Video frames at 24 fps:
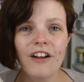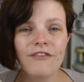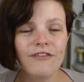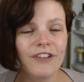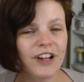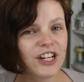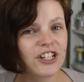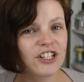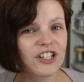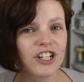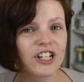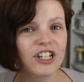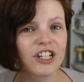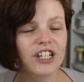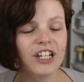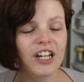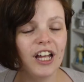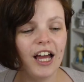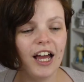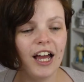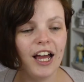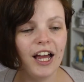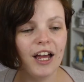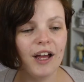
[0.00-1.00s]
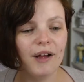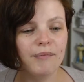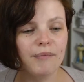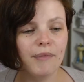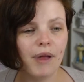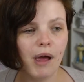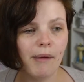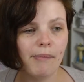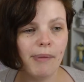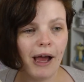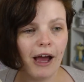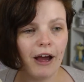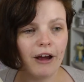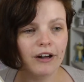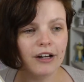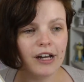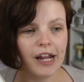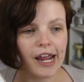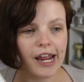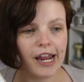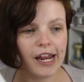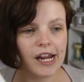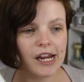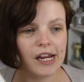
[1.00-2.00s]
fiction about
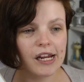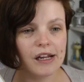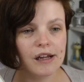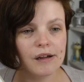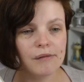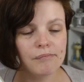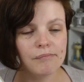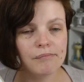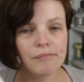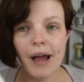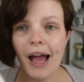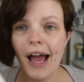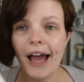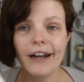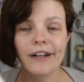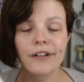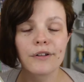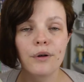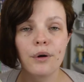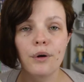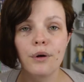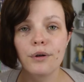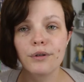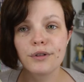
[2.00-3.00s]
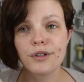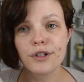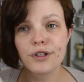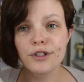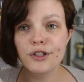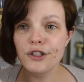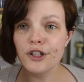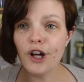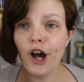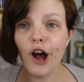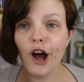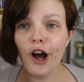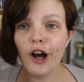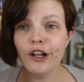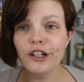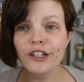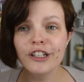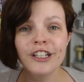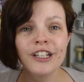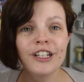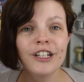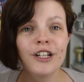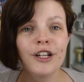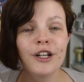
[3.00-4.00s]
a man called
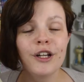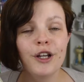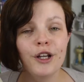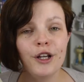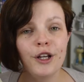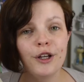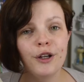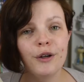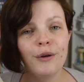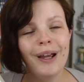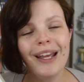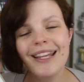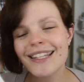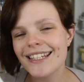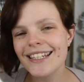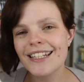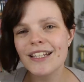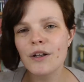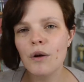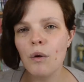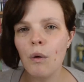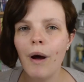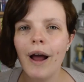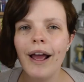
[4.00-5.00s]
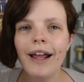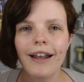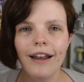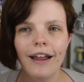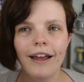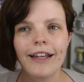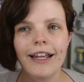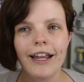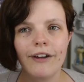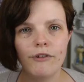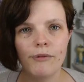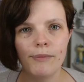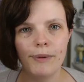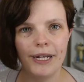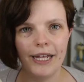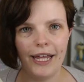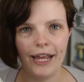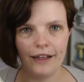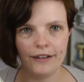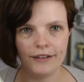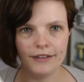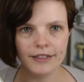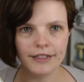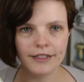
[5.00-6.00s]
Don who isn't quite like everybody
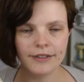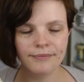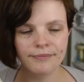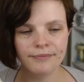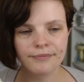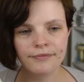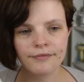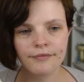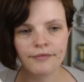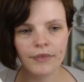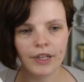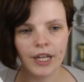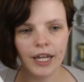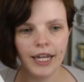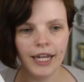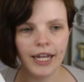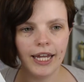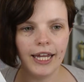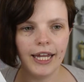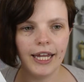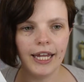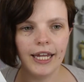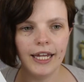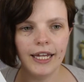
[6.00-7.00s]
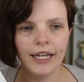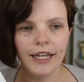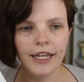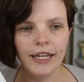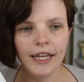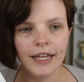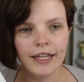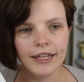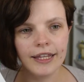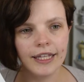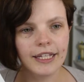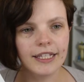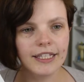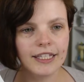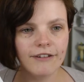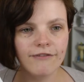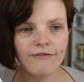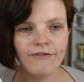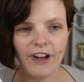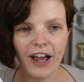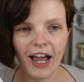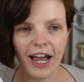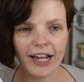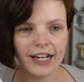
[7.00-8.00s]
else. He thinks
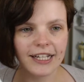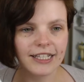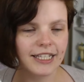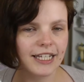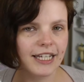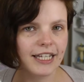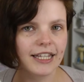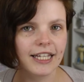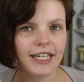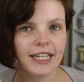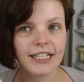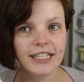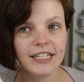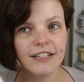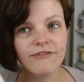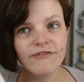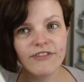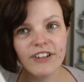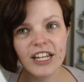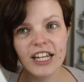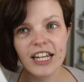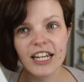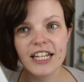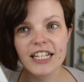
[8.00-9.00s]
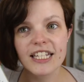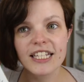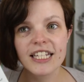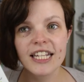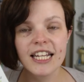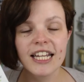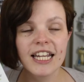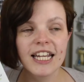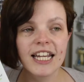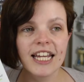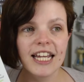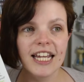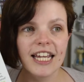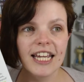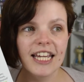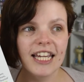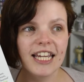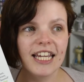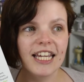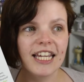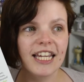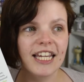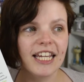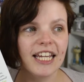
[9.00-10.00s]
in facts, he thinks in figures,
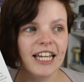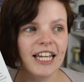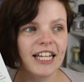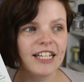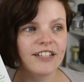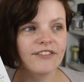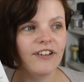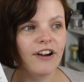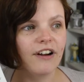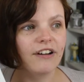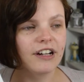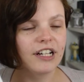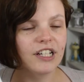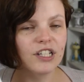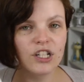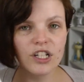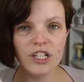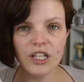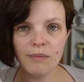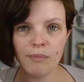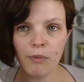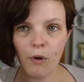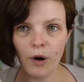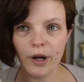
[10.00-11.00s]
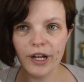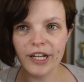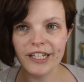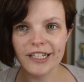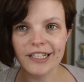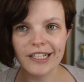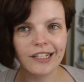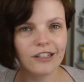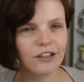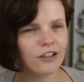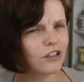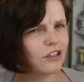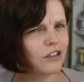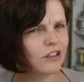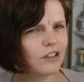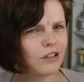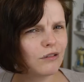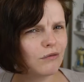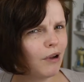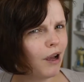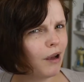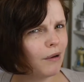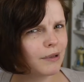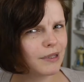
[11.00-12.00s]
he is very to the point and doesn't
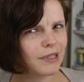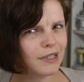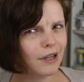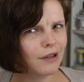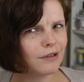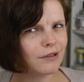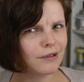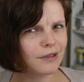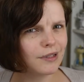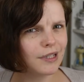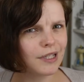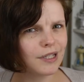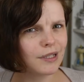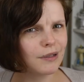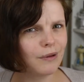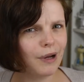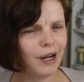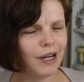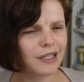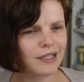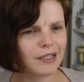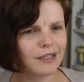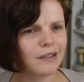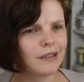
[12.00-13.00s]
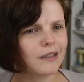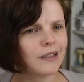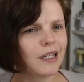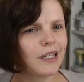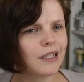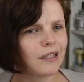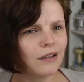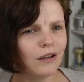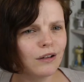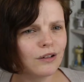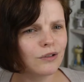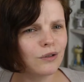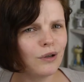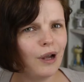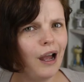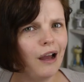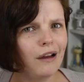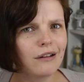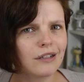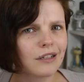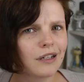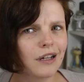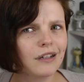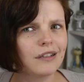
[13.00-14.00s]
do well with social situations, he's not sure
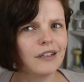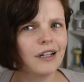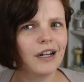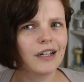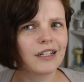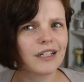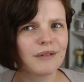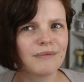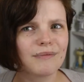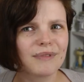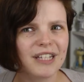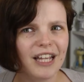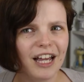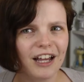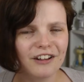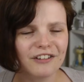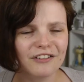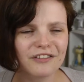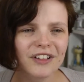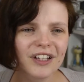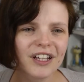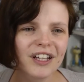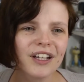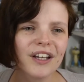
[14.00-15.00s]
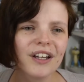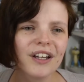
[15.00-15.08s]
how to conduct himself.